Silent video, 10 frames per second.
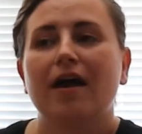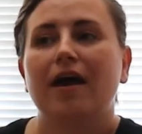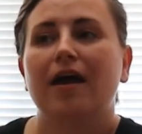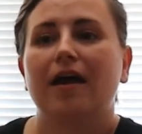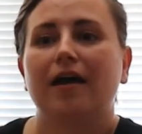
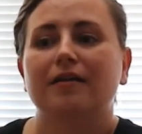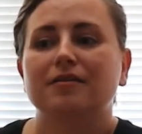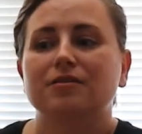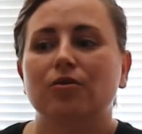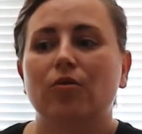
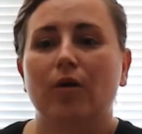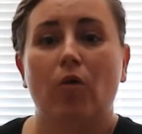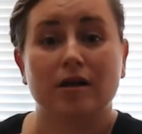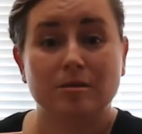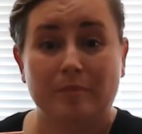and who I
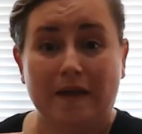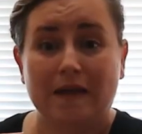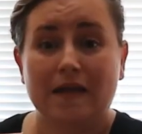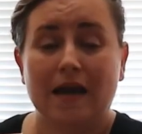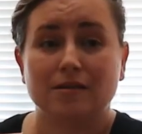want to
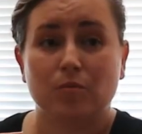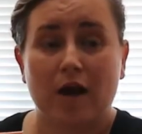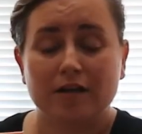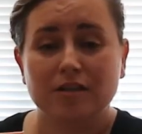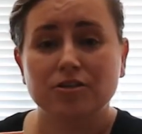be as a
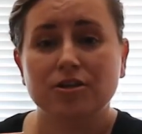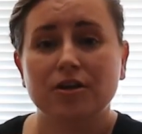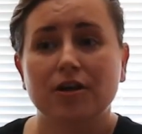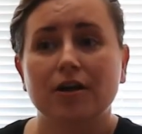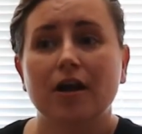
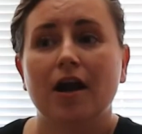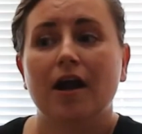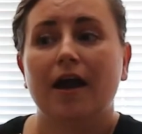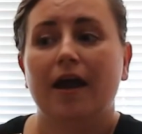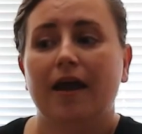practitioner,
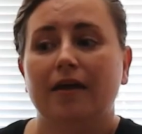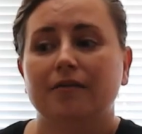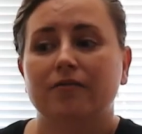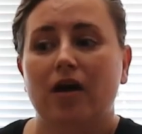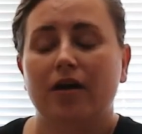
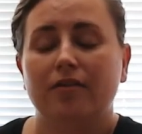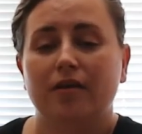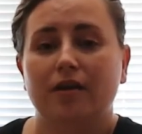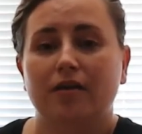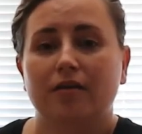and I
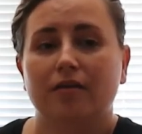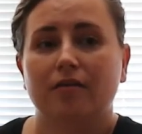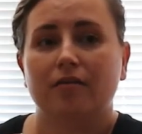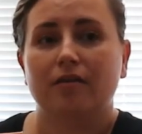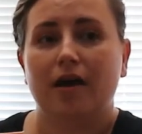think
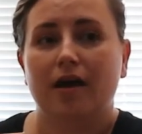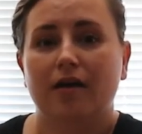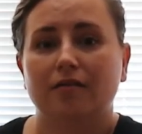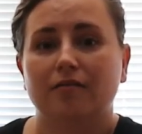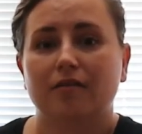
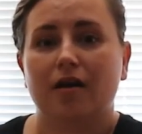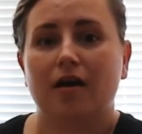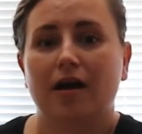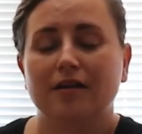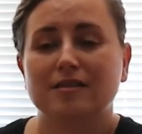that
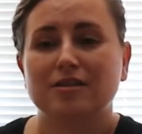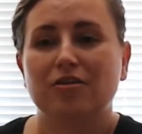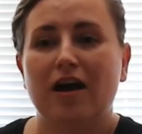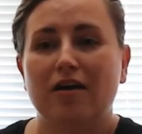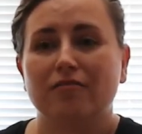I still
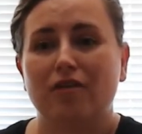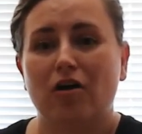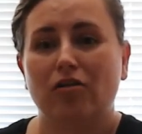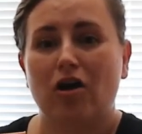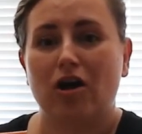have
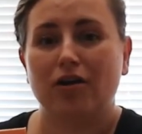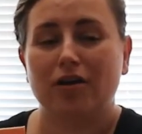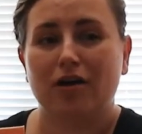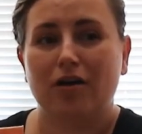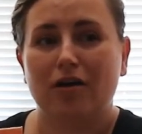a lot
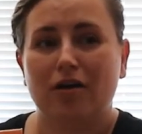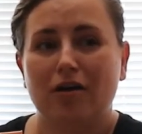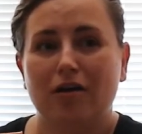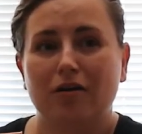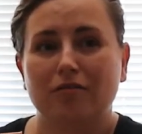
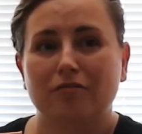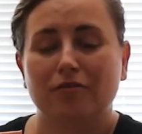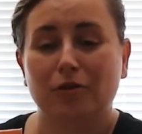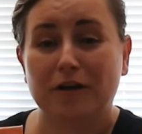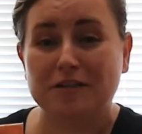of
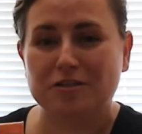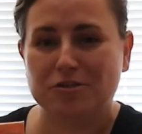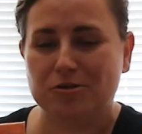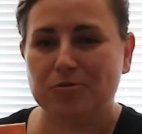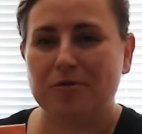learning to
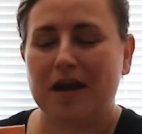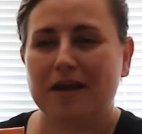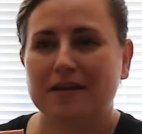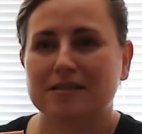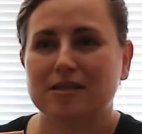do,
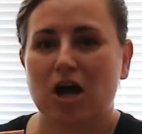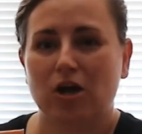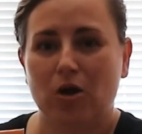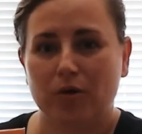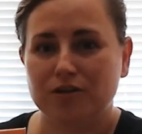and it's an
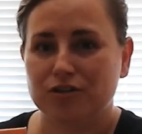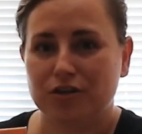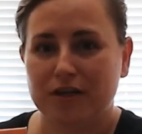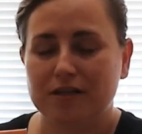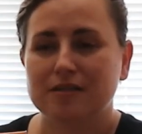ongoing
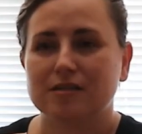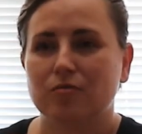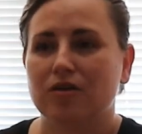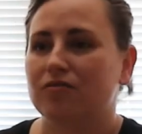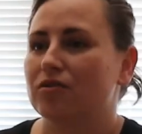journey. So
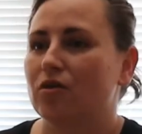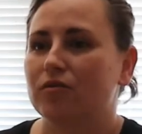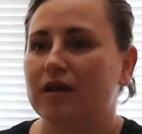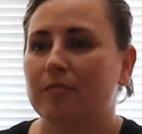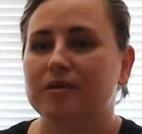even though
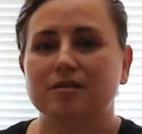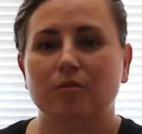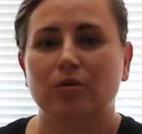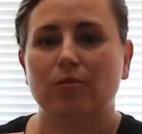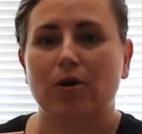the
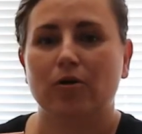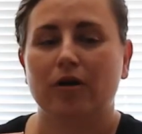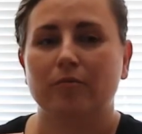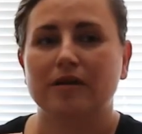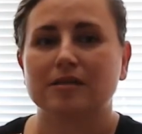MSW
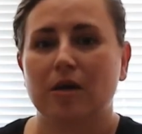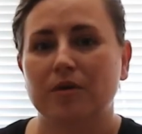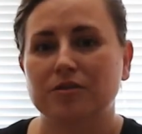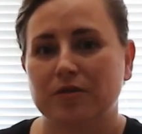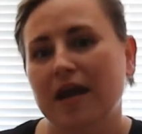program is
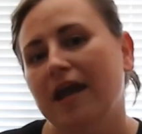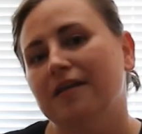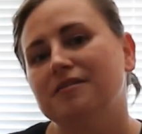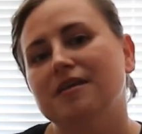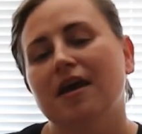coming to an
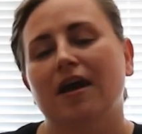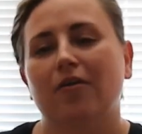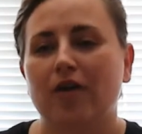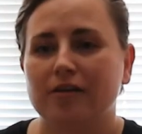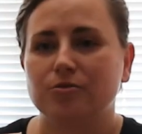end
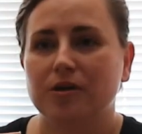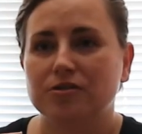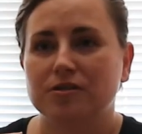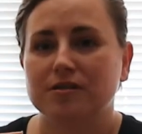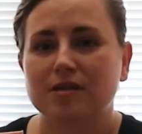and
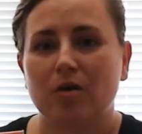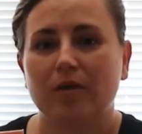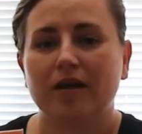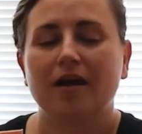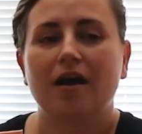graduation is coming,